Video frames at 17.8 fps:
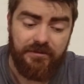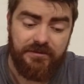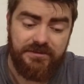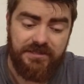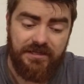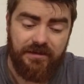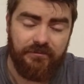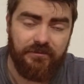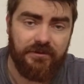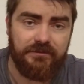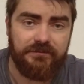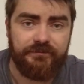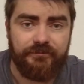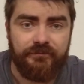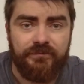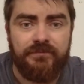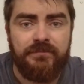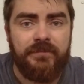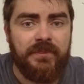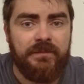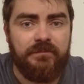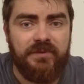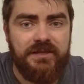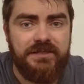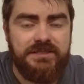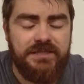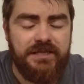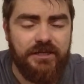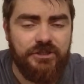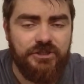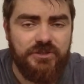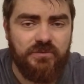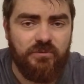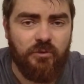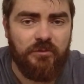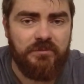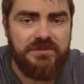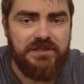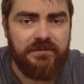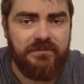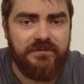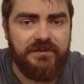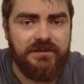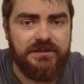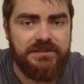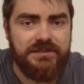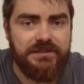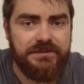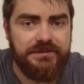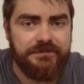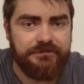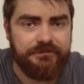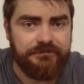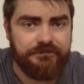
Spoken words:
as that one means the engine warms up faster.